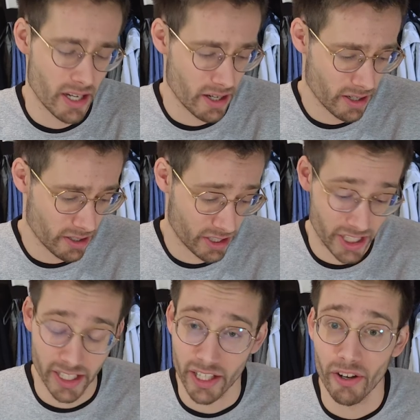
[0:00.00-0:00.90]

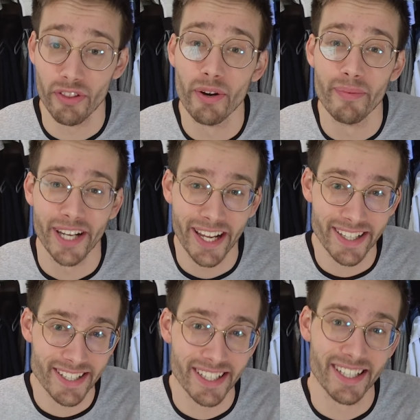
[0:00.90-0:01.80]
shitting on them in
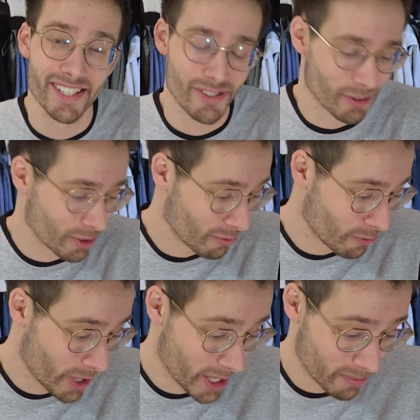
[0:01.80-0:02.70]
any sort of way,